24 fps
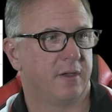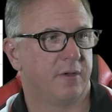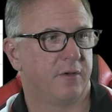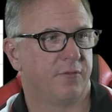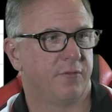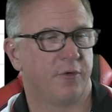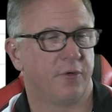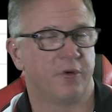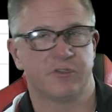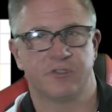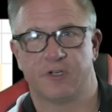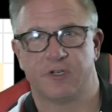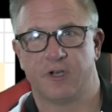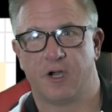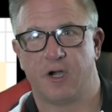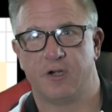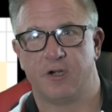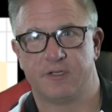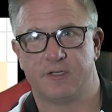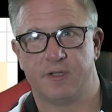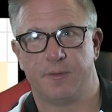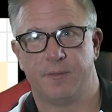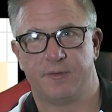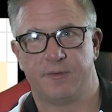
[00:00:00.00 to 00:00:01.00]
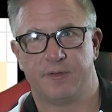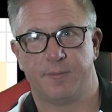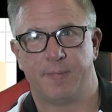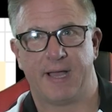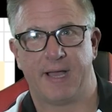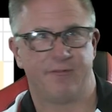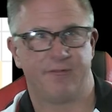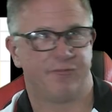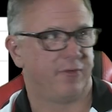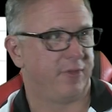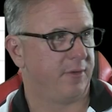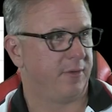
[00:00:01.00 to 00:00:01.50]
Frozen Heart to
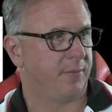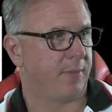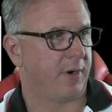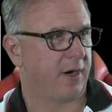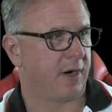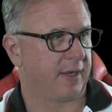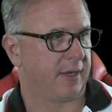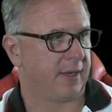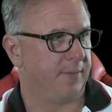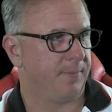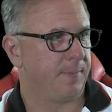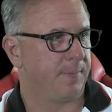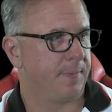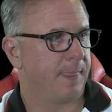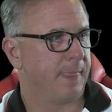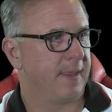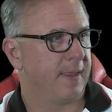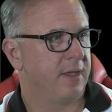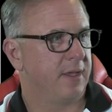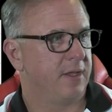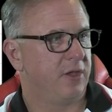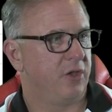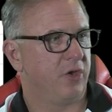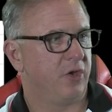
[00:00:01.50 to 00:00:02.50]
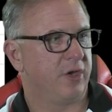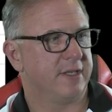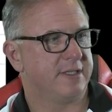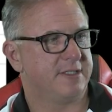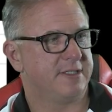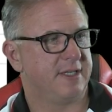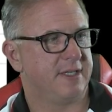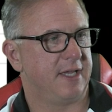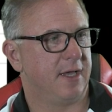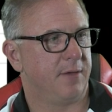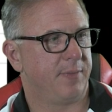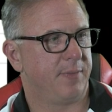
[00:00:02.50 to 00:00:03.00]
buy from the market. You can
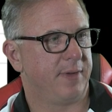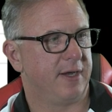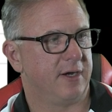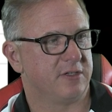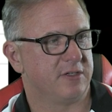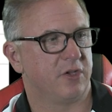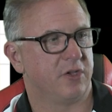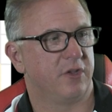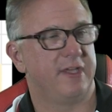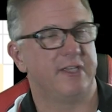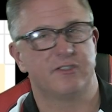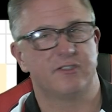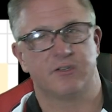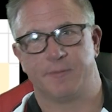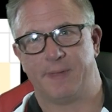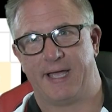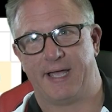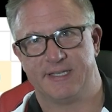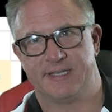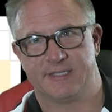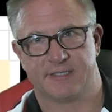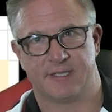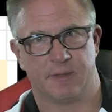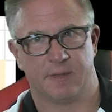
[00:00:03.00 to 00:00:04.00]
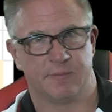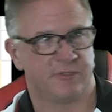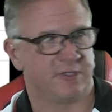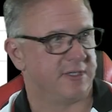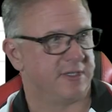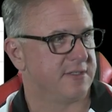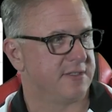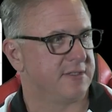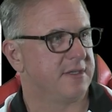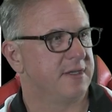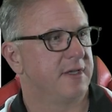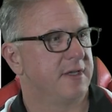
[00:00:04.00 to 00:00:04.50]
see up here. So these are my
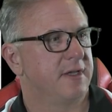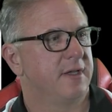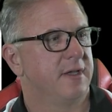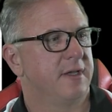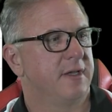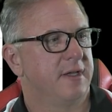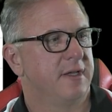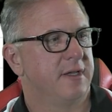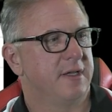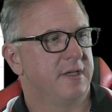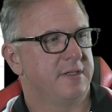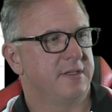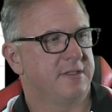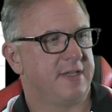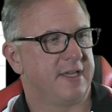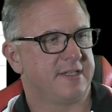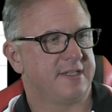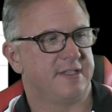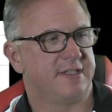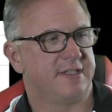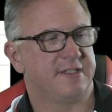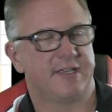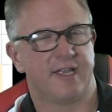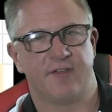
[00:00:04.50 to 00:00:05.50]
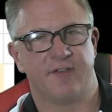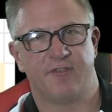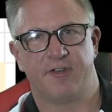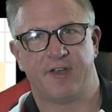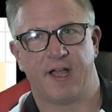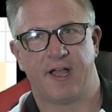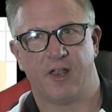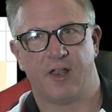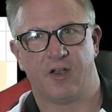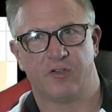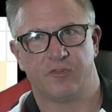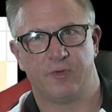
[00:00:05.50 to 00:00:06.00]
assumptions.
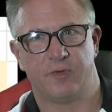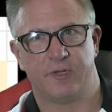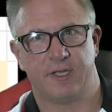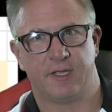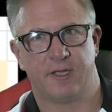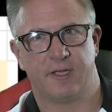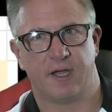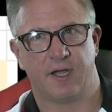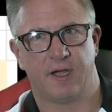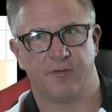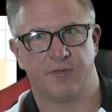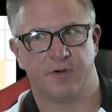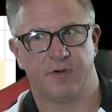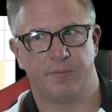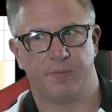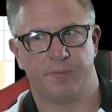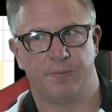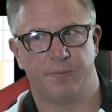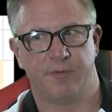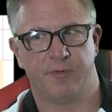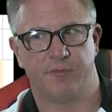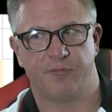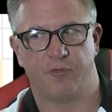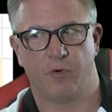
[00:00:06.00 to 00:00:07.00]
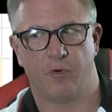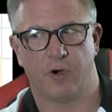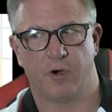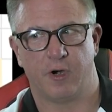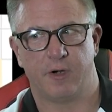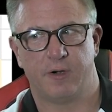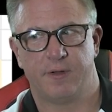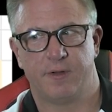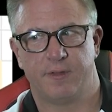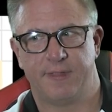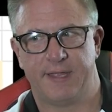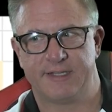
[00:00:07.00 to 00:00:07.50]
$67 we covered
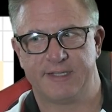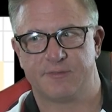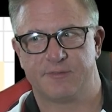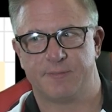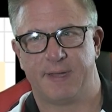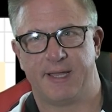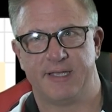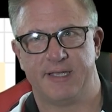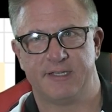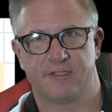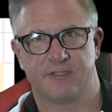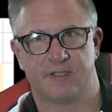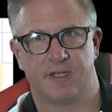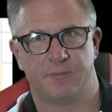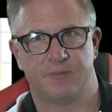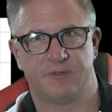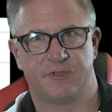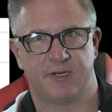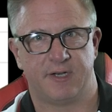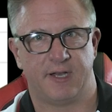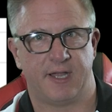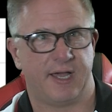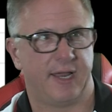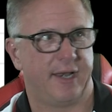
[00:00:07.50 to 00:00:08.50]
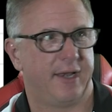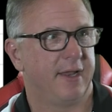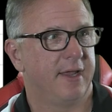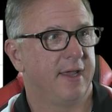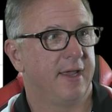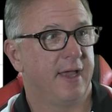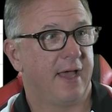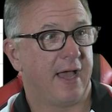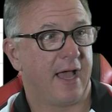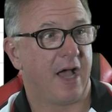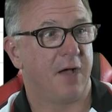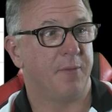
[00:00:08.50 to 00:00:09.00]
before. That's my assumption on
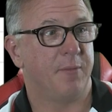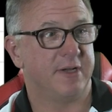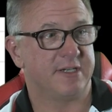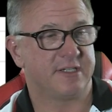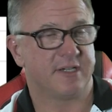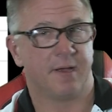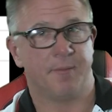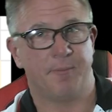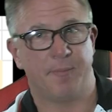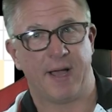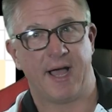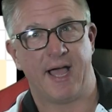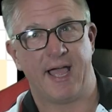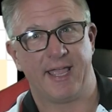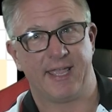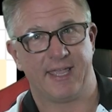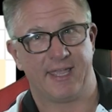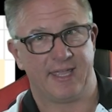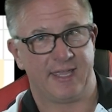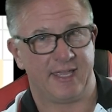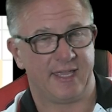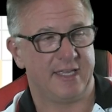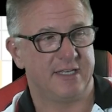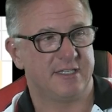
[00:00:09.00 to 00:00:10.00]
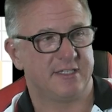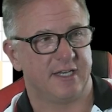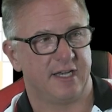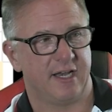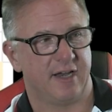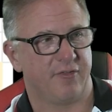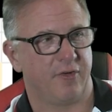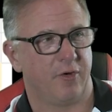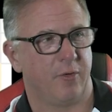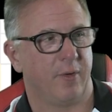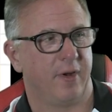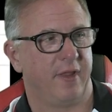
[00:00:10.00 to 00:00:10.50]
how much I'm buying each and
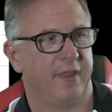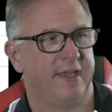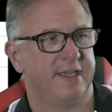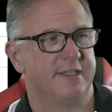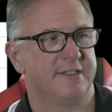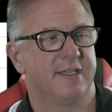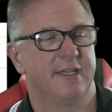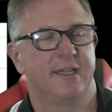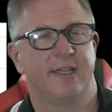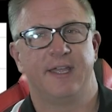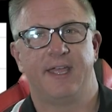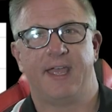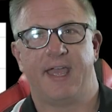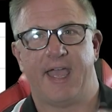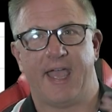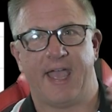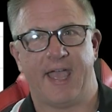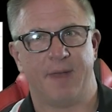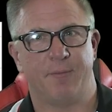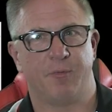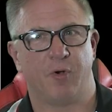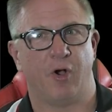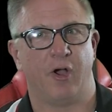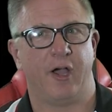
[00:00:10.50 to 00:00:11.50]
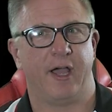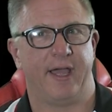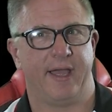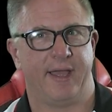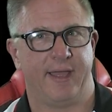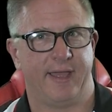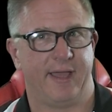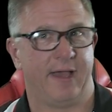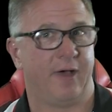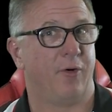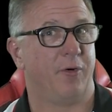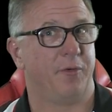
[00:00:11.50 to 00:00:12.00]
every one of these. And boy,
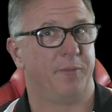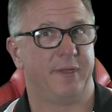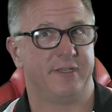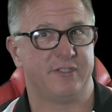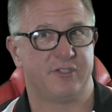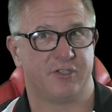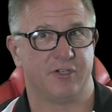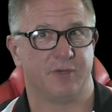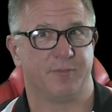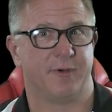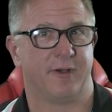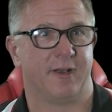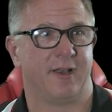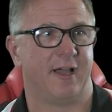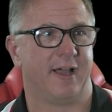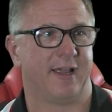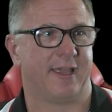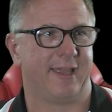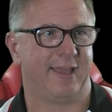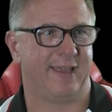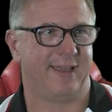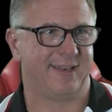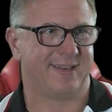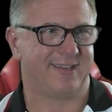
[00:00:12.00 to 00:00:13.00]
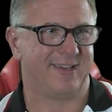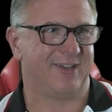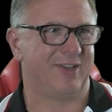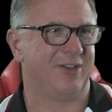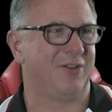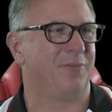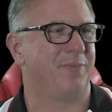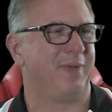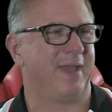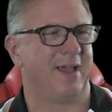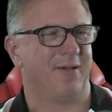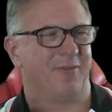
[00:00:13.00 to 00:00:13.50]
I would be super lucky to
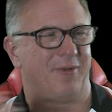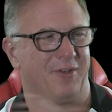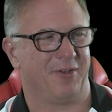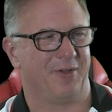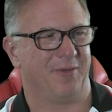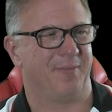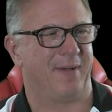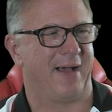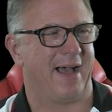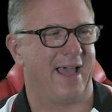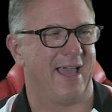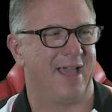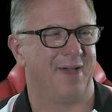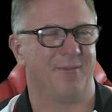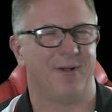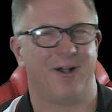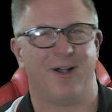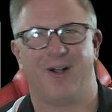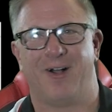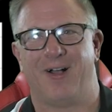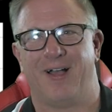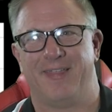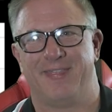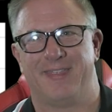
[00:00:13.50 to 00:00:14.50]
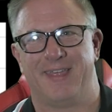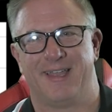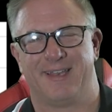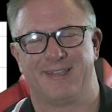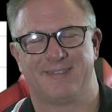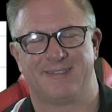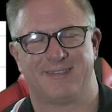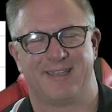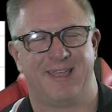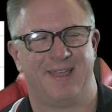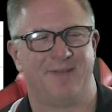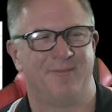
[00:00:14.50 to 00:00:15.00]
be able to buy them all at that
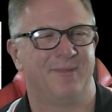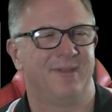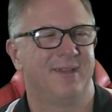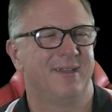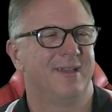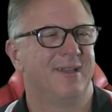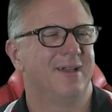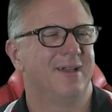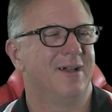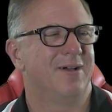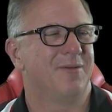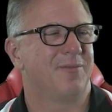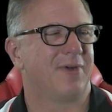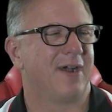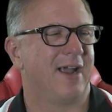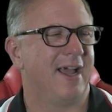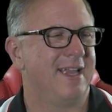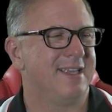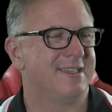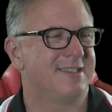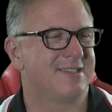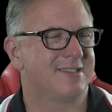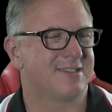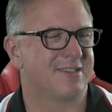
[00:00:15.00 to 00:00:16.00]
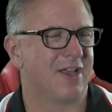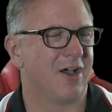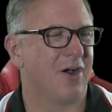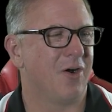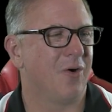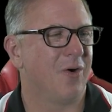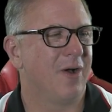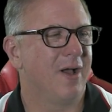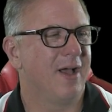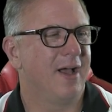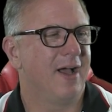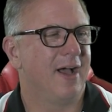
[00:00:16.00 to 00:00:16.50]
same price.
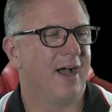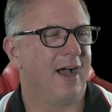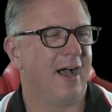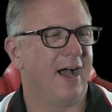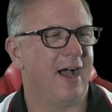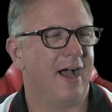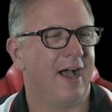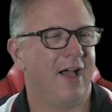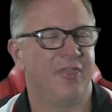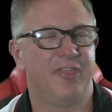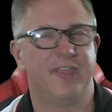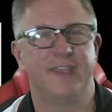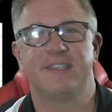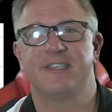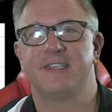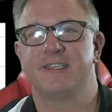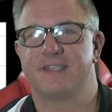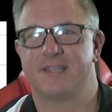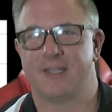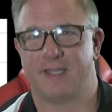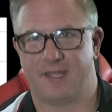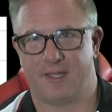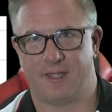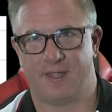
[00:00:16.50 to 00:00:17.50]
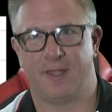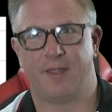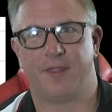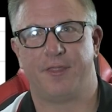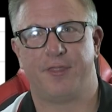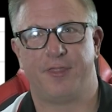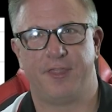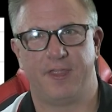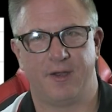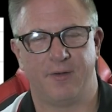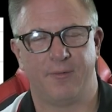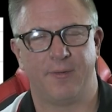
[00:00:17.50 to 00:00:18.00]
So this is a
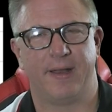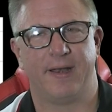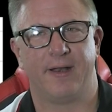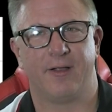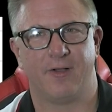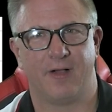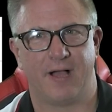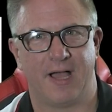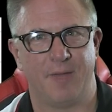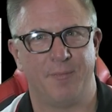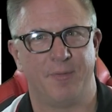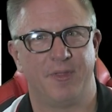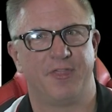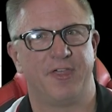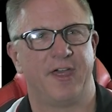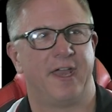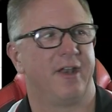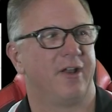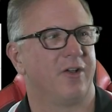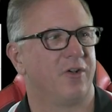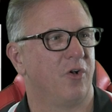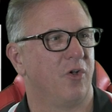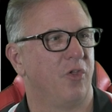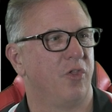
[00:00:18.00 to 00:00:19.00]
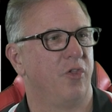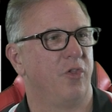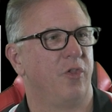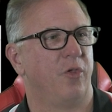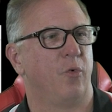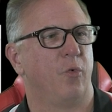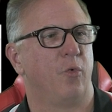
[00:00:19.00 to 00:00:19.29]
theoretical, hypothetical.